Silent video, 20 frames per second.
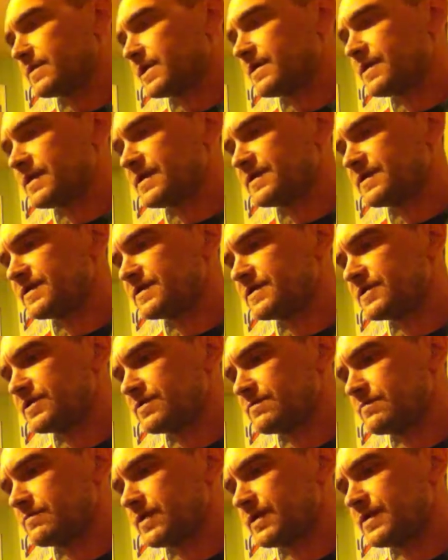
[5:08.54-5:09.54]
reading this
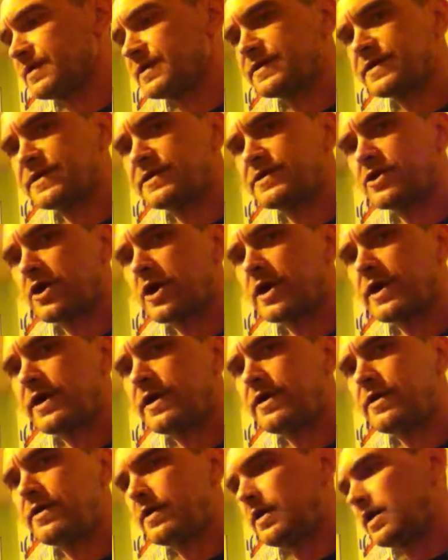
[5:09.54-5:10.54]
in
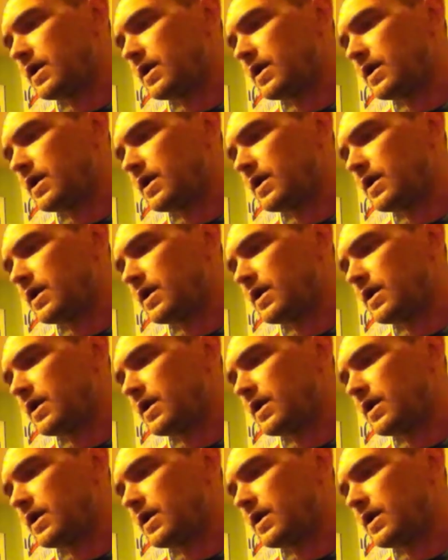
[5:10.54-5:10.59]
trade.